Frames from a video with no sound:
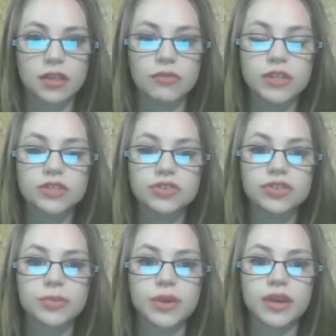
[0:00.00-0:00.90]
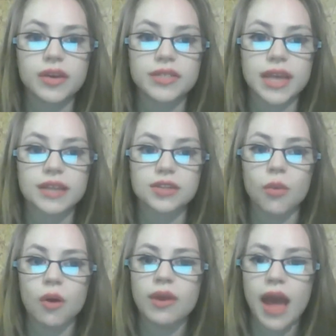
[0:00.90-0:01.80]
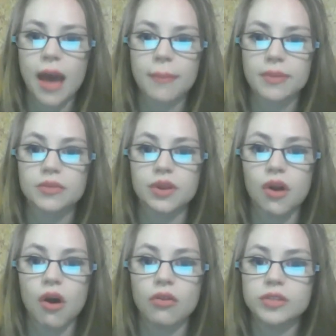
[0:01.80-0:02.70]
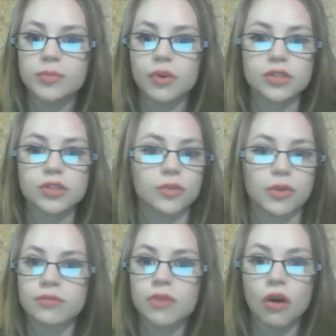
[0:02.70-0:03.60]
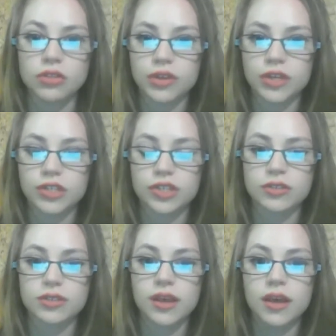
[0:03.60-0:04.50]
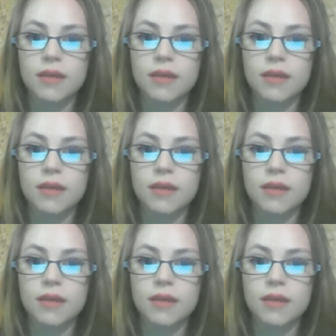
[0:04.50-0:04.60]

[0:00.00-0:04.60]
The researchers were curious as to what would happen when all these boys, who were all strangers,